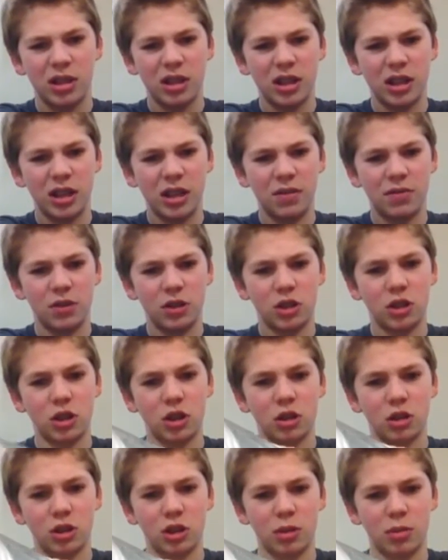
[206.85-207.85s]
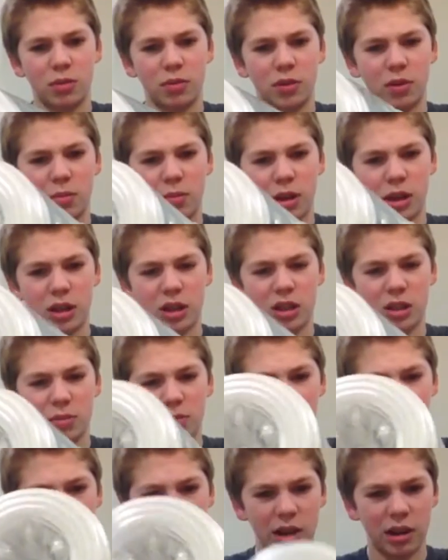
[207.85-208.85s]
And even so, some of it might
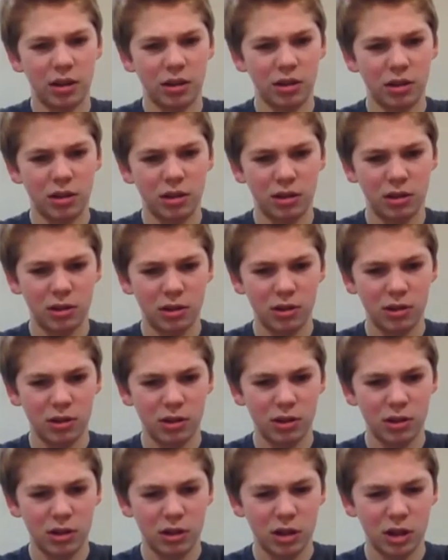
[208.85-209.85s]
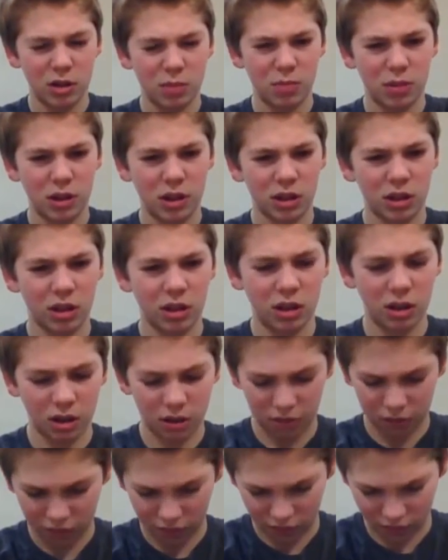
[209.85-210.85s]
spurt out. Peel it
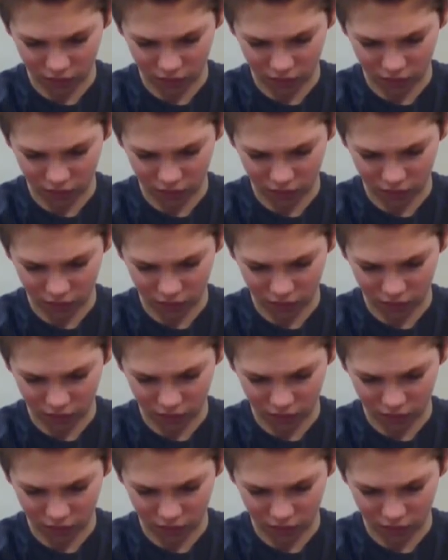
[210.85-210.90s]
off.